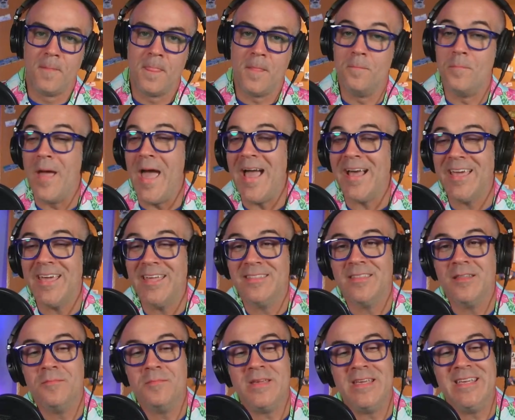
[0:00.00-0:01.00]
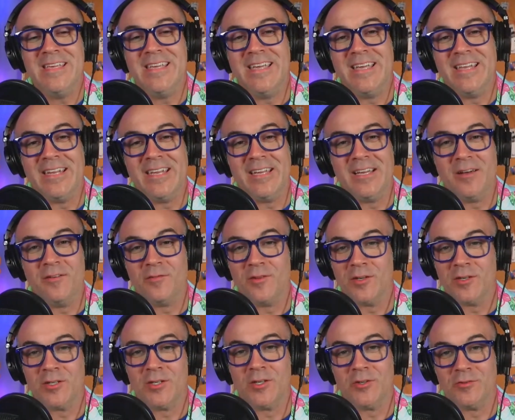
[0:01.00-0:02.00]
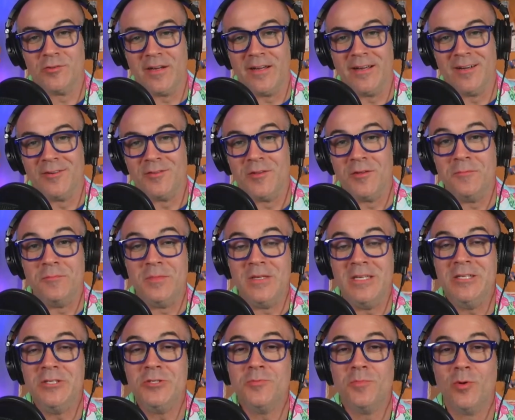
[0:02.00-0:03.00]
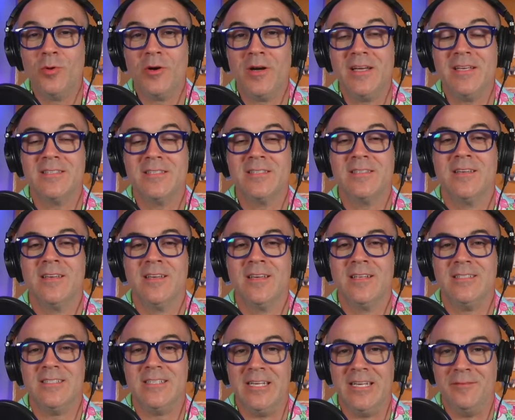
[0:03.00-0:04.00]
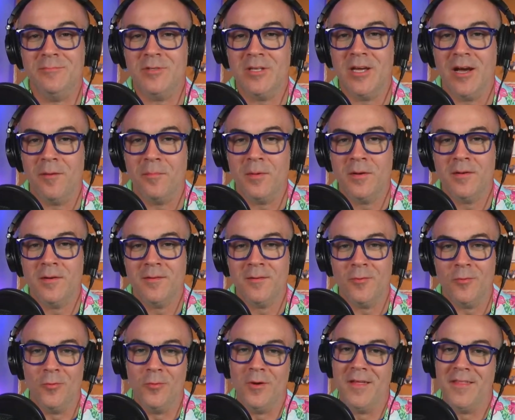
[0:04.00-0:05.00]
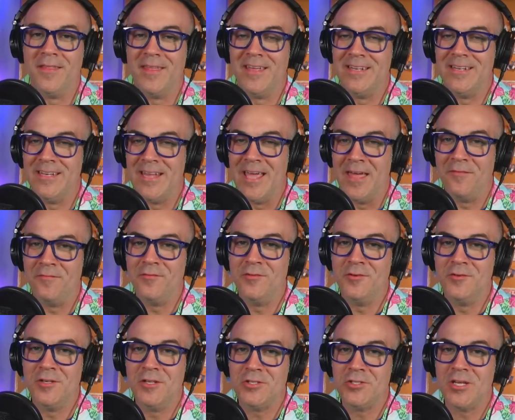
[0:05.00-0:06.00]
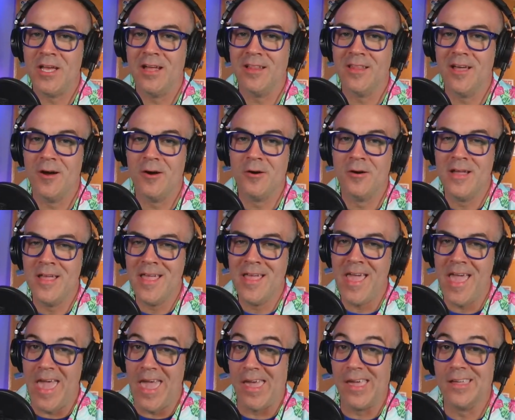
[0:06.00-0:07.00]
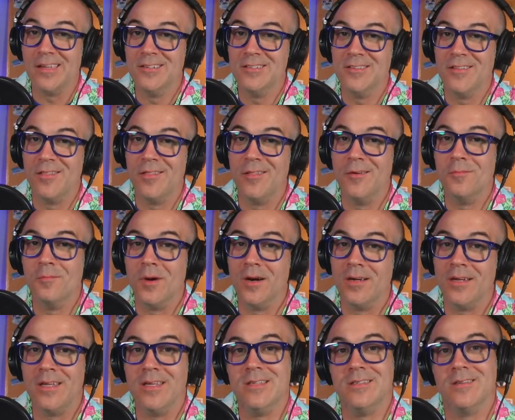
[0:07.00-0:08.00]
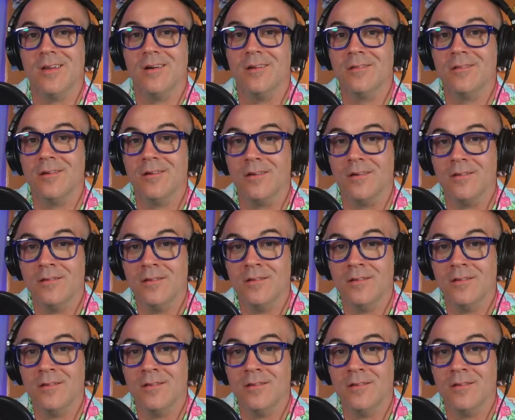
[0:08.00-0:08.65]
Back at the beginning of their career, the Beach Boys teamed up with Annette Funicello and the Monkey's uncle.